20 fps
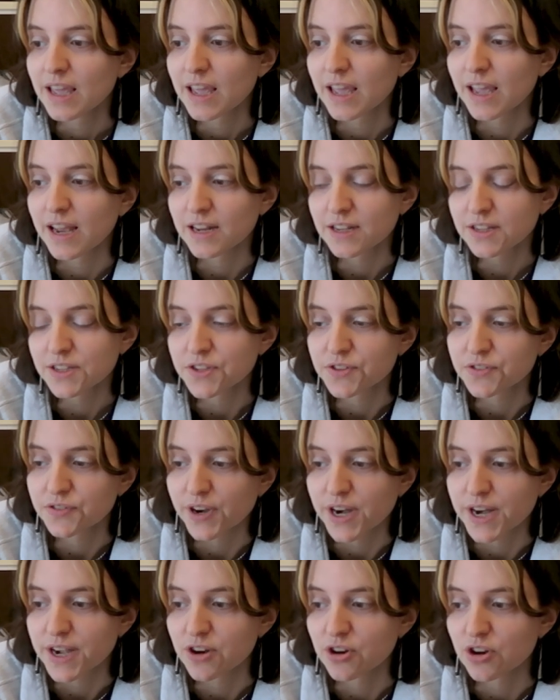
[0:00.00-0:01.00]

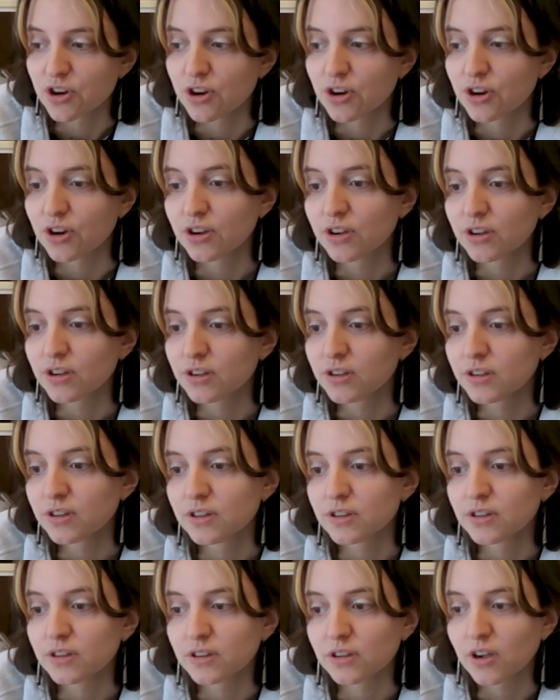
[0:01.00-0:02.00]
Illustrator
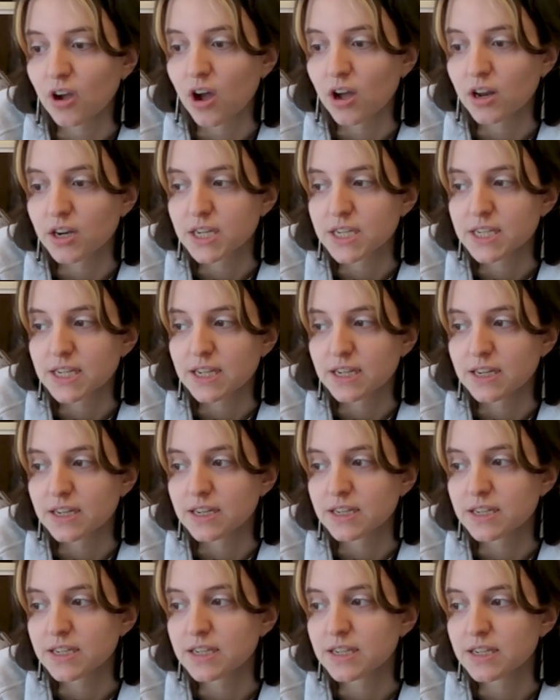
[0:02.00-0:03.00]

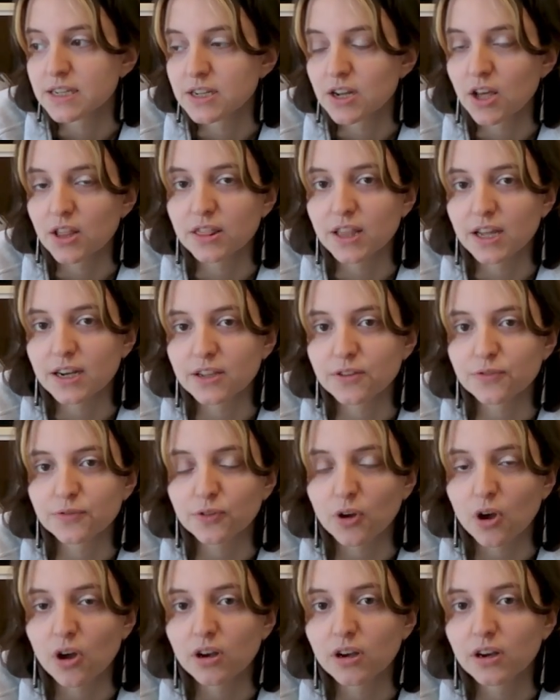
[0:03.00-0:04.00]
content, not that
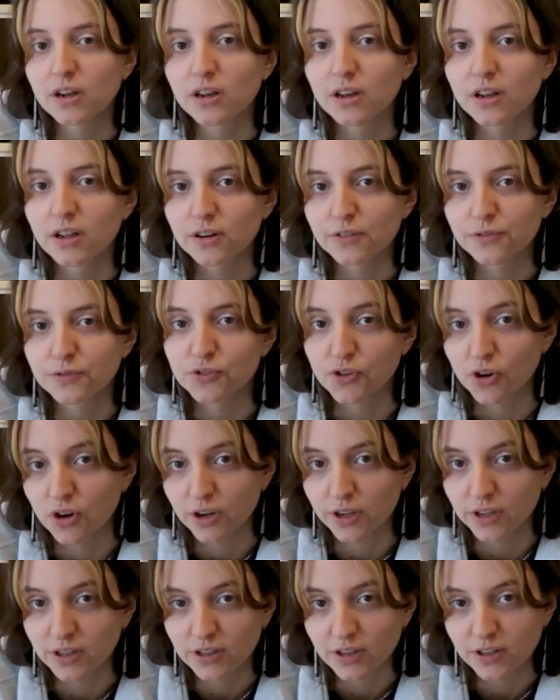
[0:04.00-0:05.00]
you've gotten a lot of
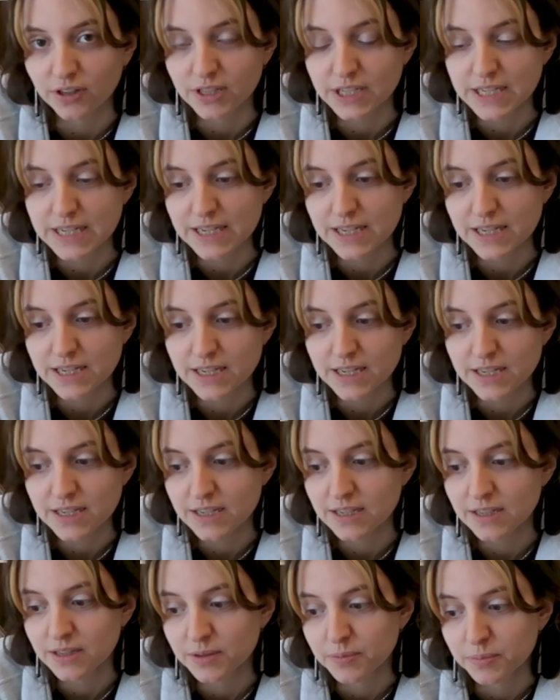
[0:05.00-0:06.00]
drawing content.
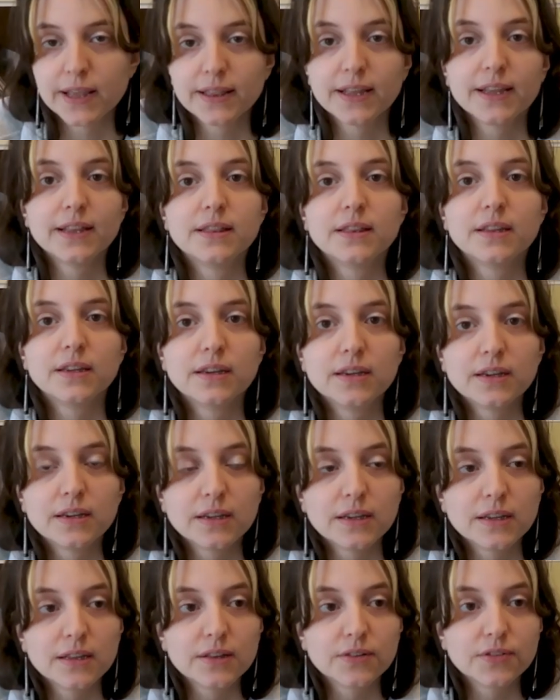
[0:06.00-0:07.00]
And then
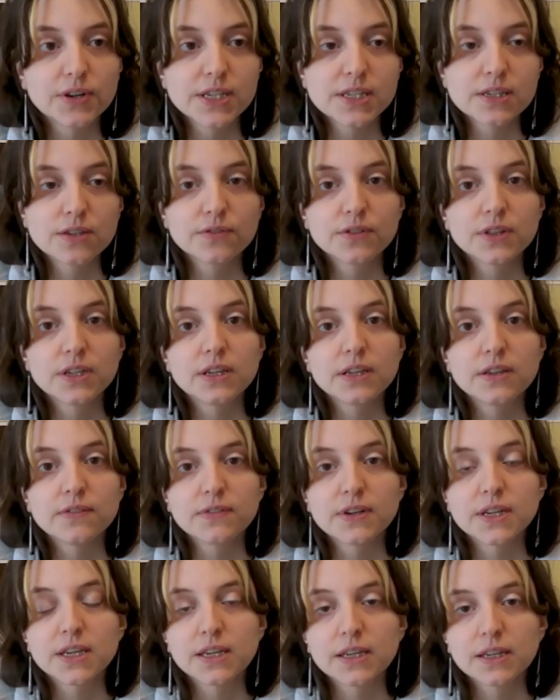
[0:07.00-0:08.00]
the rest of the
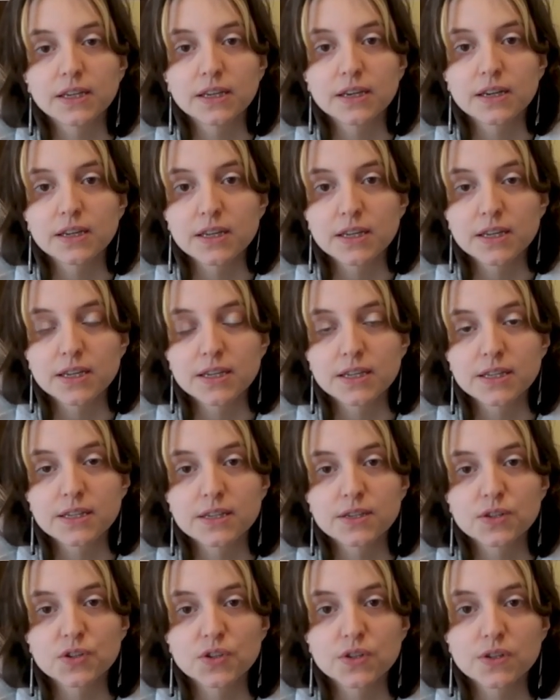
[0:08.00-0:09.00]
evening
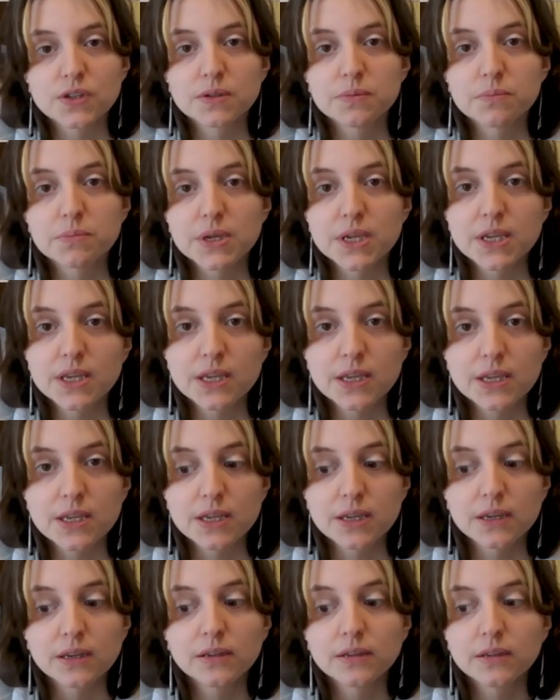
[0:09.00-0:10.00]
is just
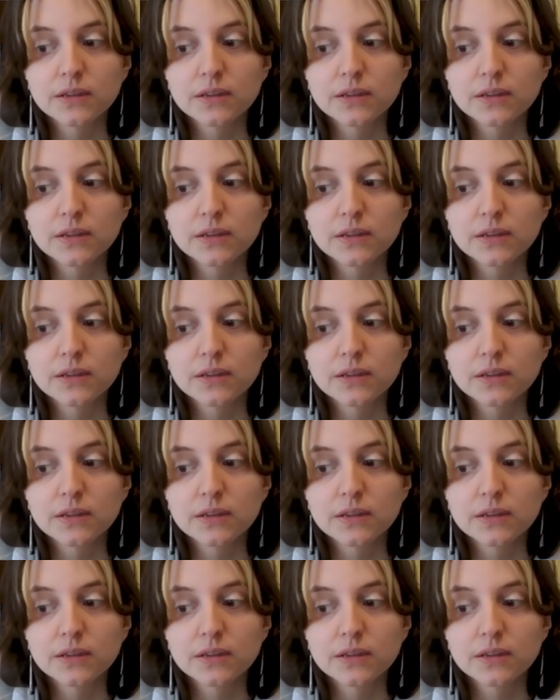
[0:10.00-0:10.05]
me